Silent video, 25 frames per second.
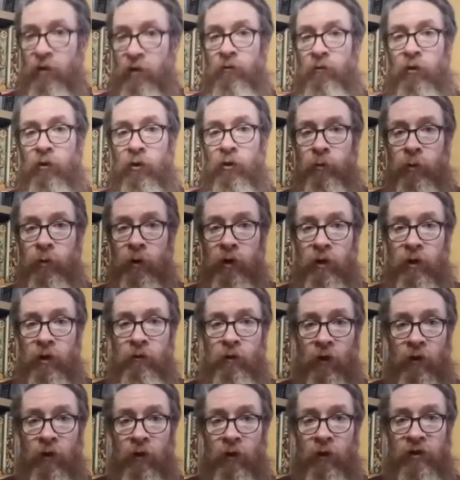rule book, you've
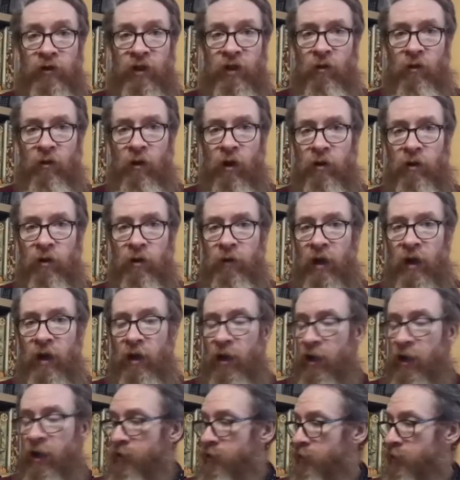got the solo bear
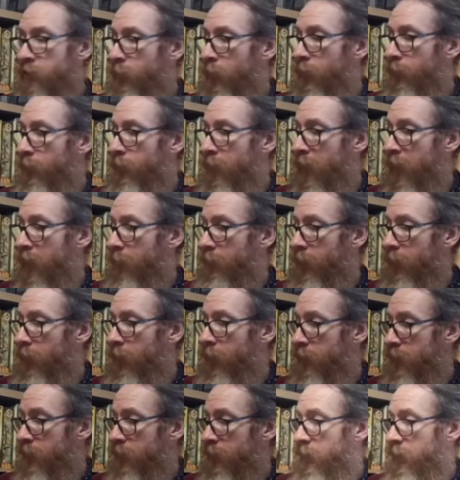and some other
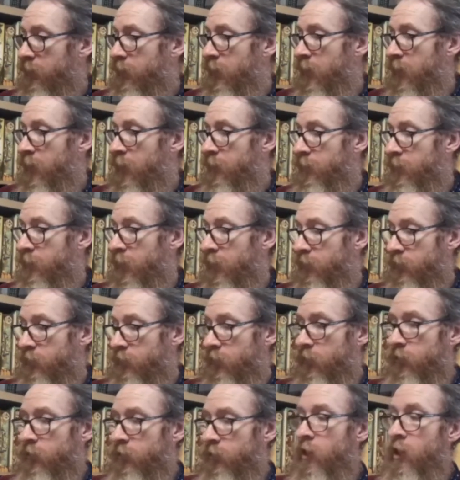variants in there, so that's
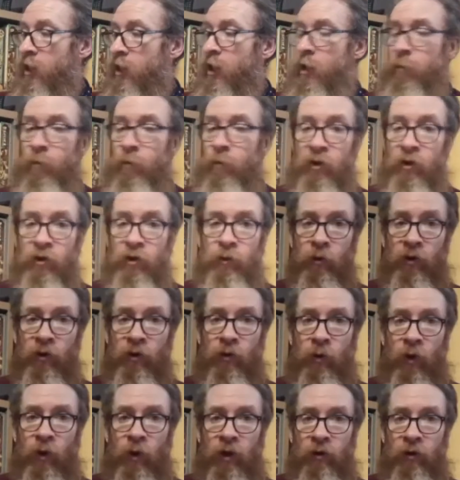just much
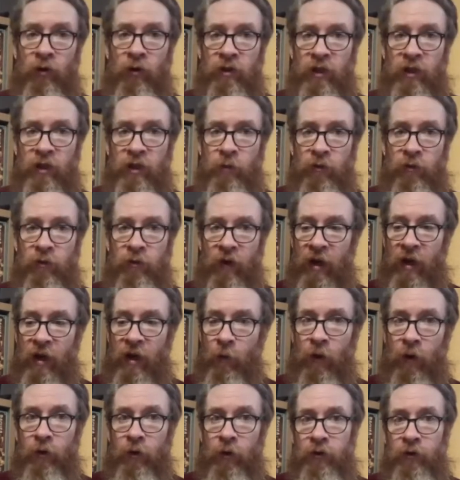quicker in terms of how
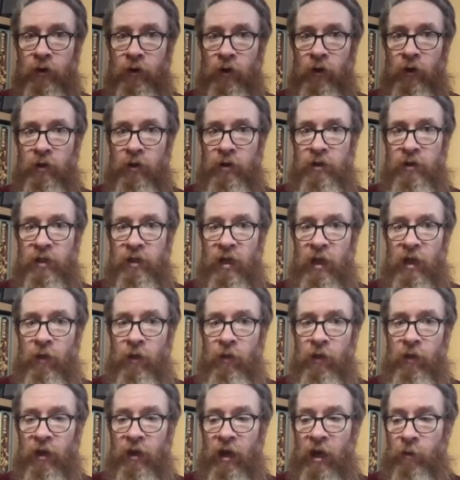else you can set the
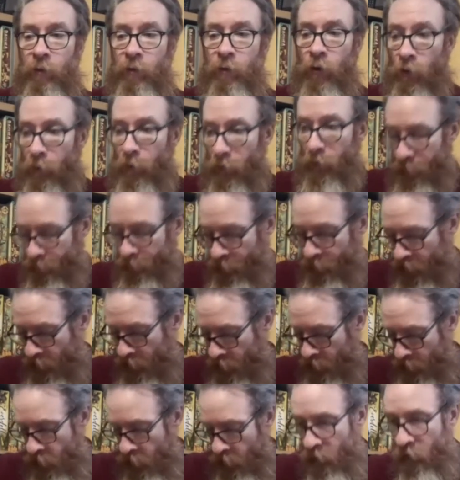game up.
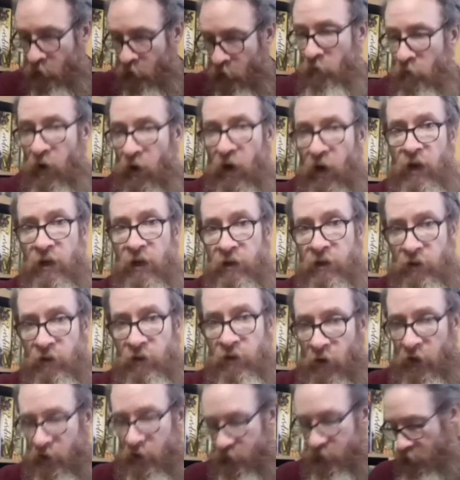Right, so
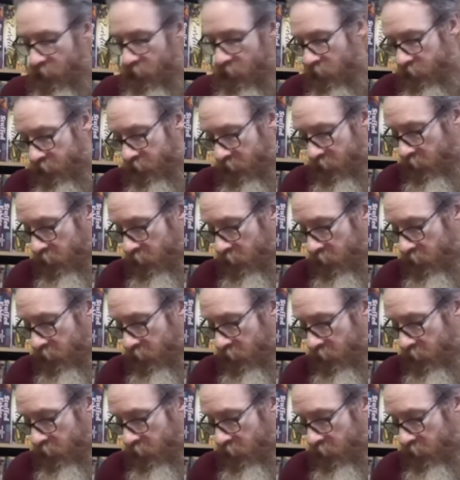let's dive into the